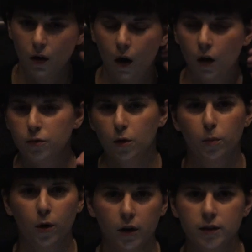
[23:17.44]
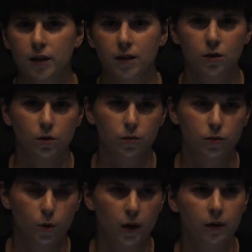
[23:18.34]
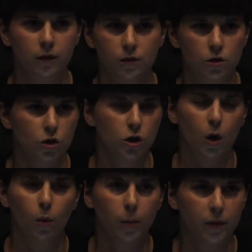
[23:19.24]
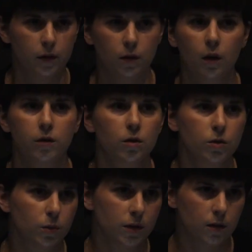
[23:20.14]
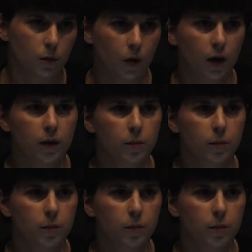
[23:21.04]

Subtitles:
awful process of trying to just show up at the doctor's once in a while,